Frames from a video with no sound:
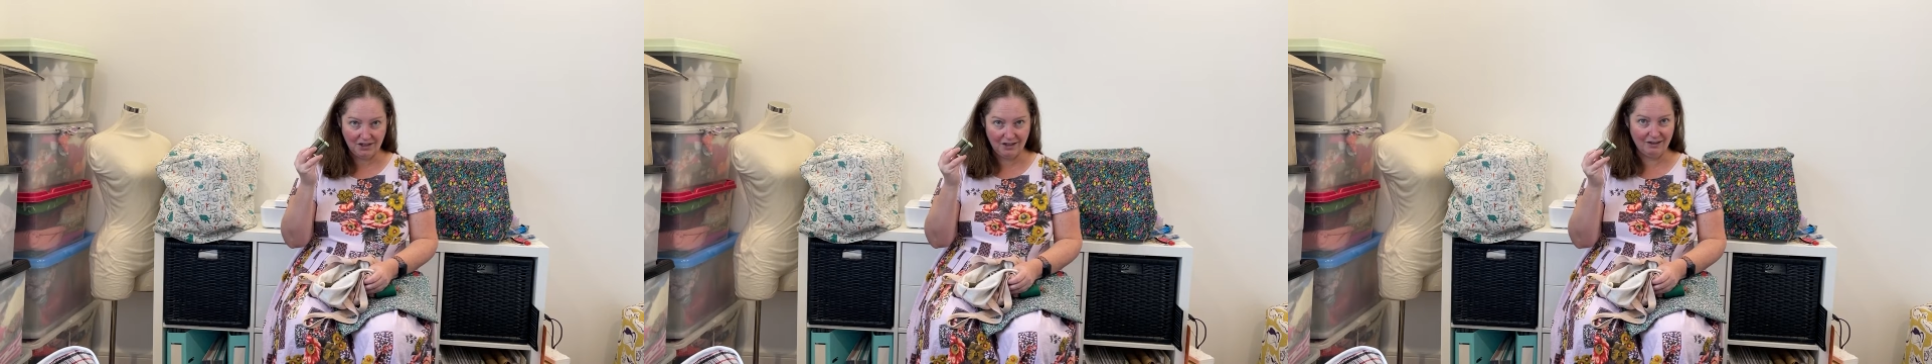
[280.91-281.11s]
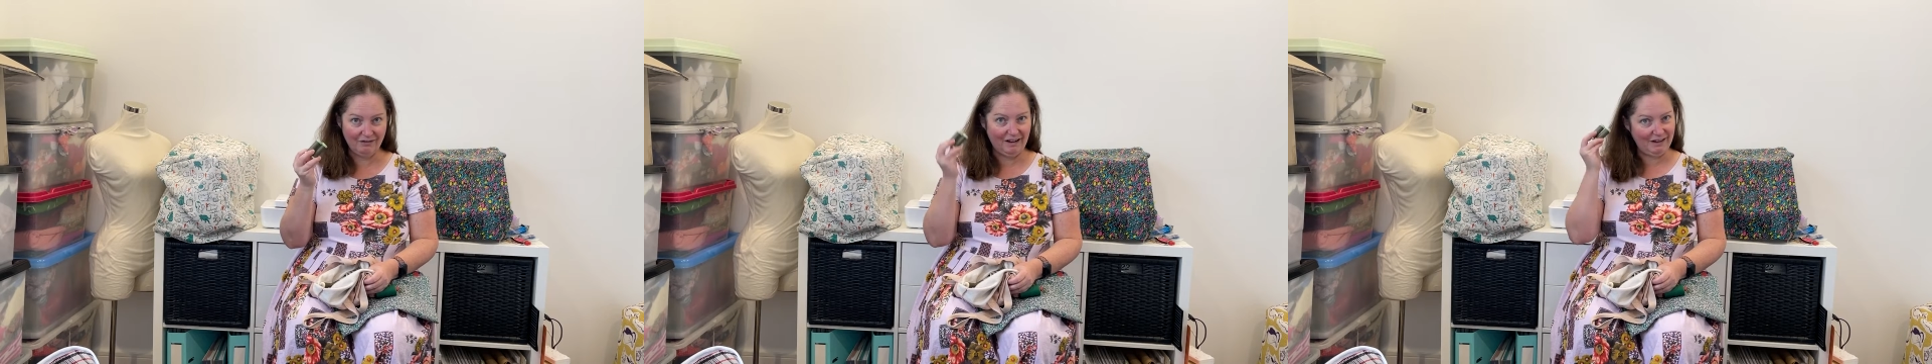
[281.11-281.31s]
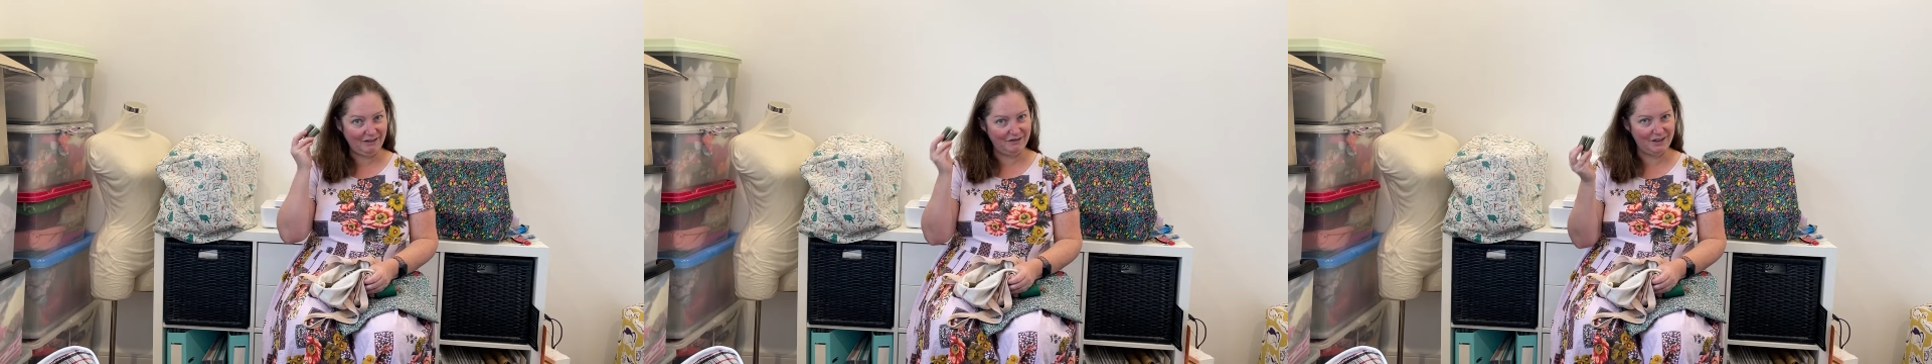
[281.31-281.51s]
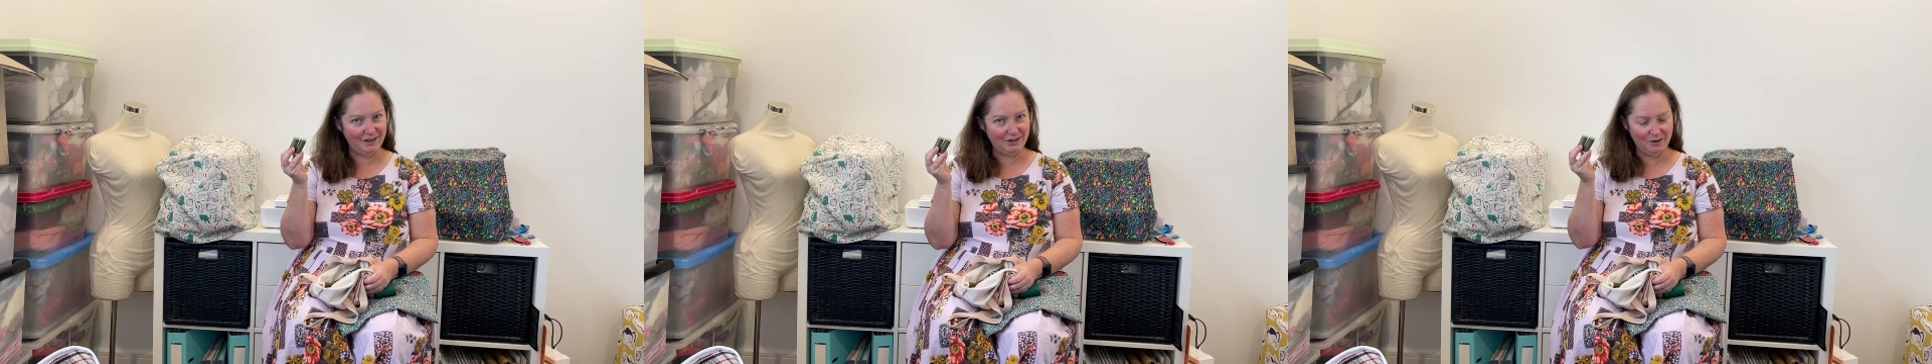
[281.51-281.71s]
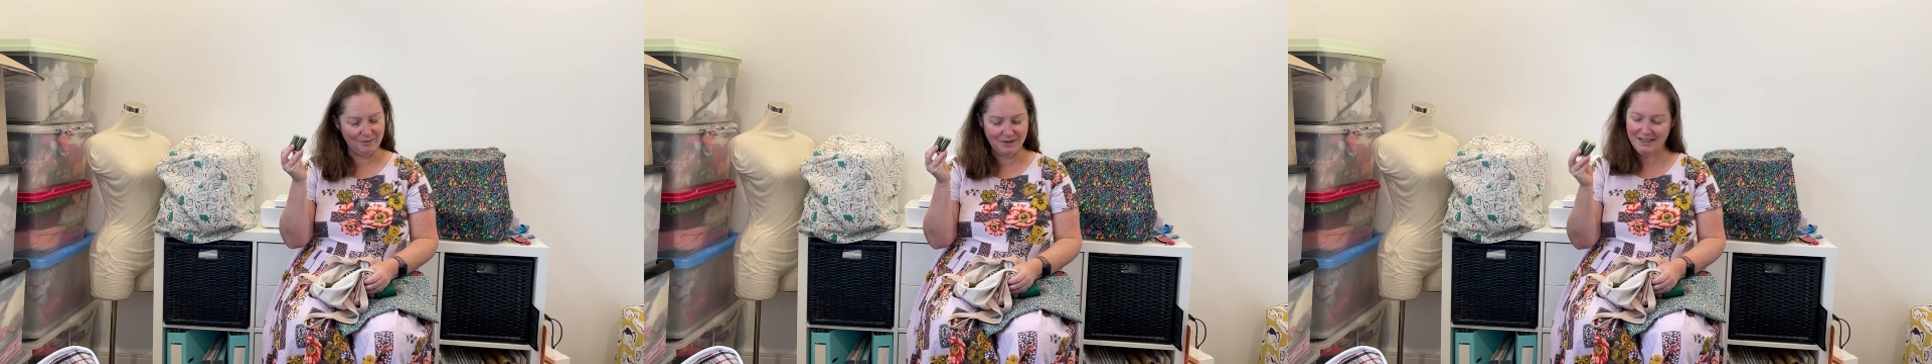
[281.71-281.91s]
thread for the
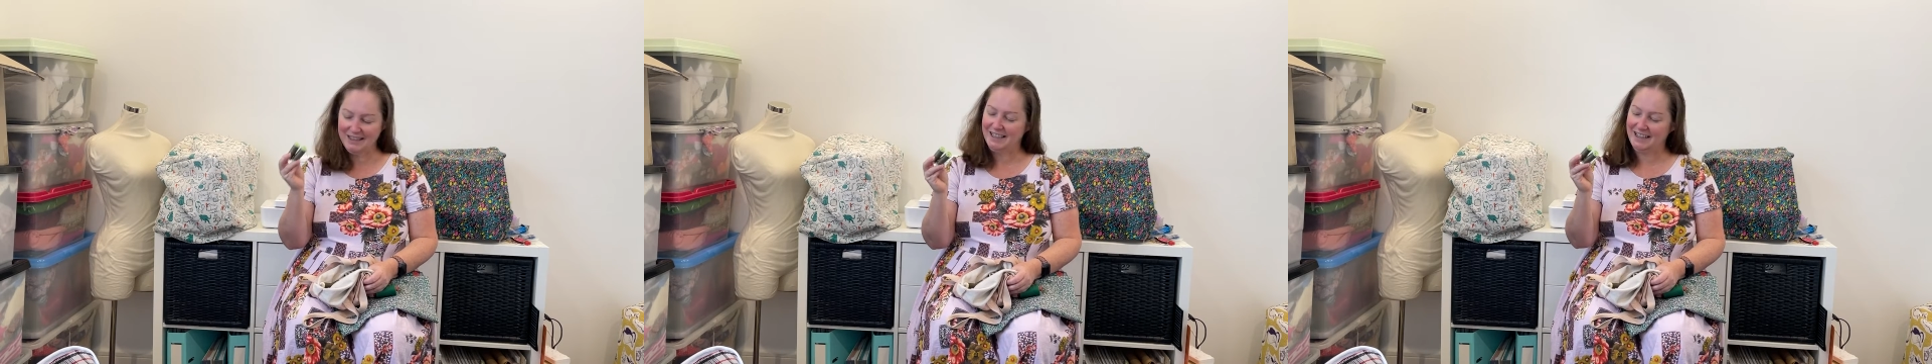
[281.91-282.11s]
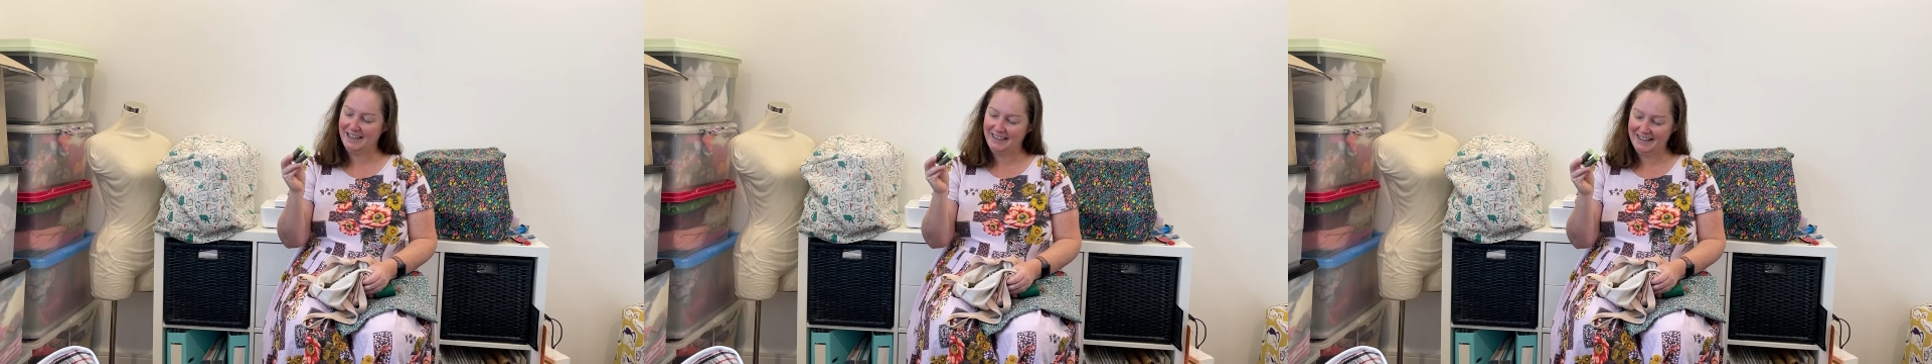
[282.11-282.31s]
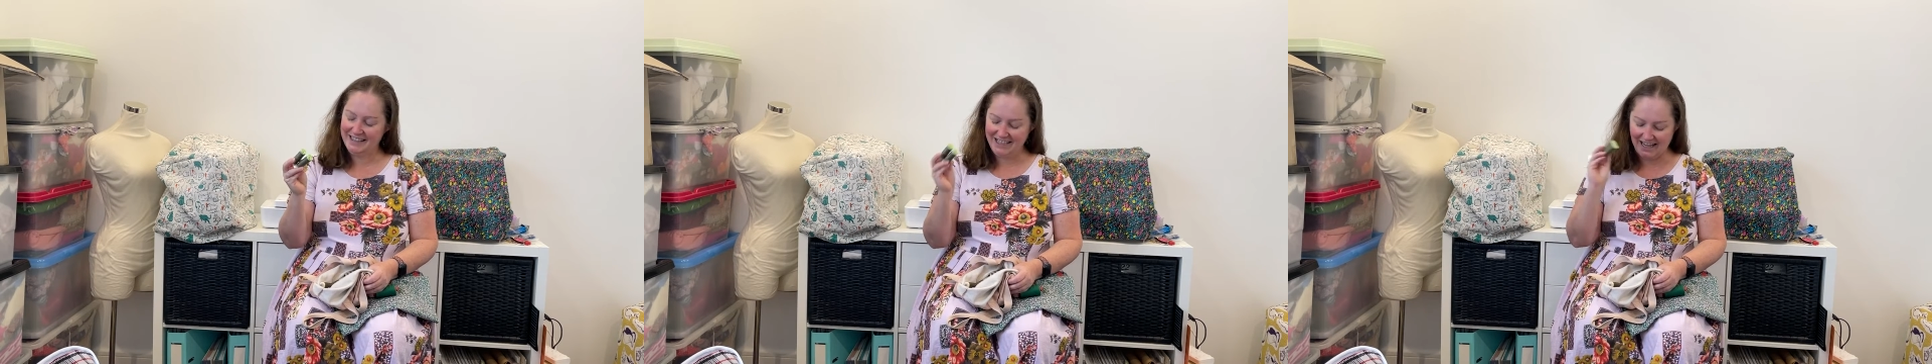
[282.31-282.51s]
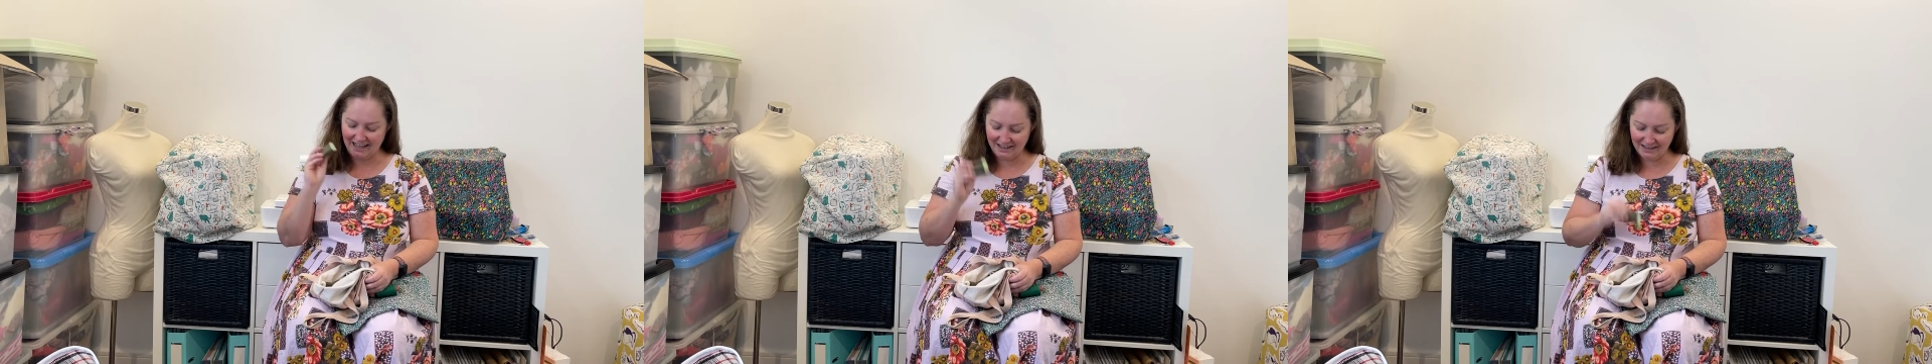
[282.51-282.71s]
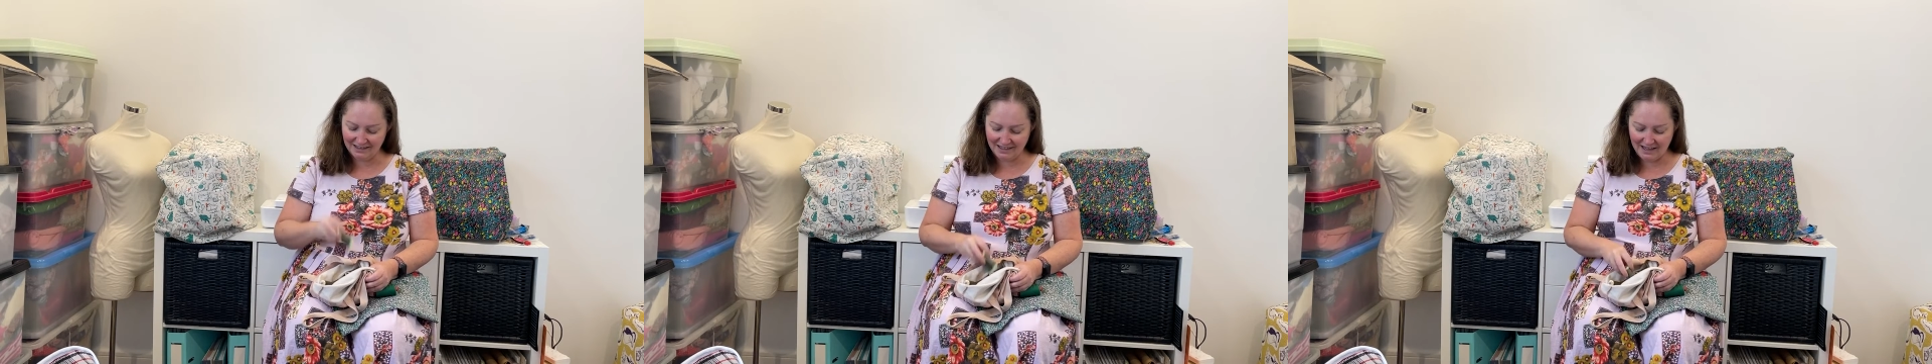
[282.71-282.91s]
top stitching in the
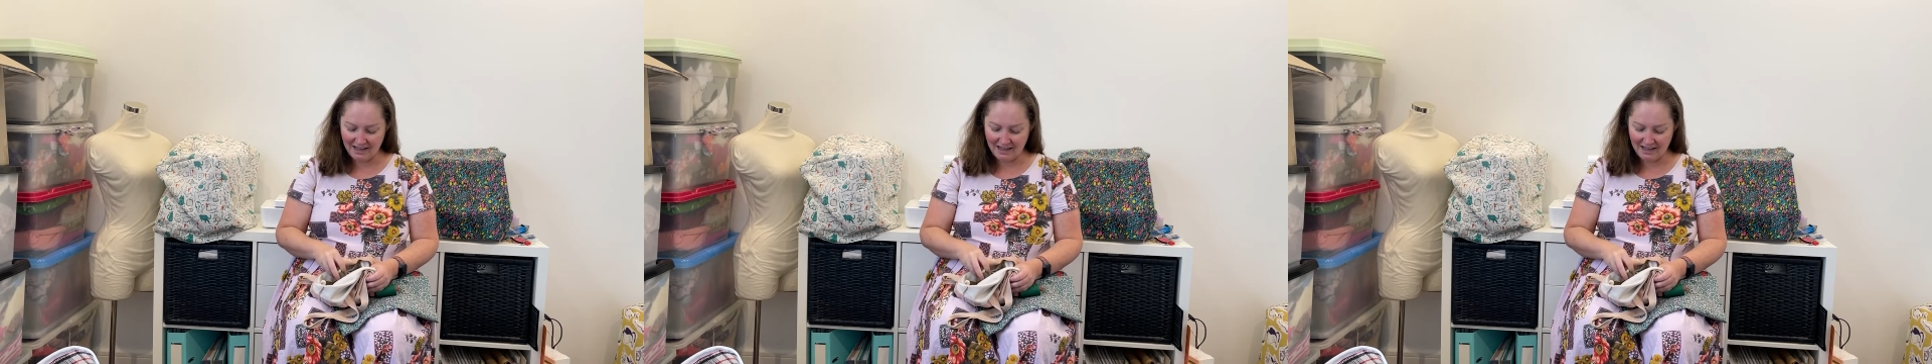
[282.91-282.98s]
jacket.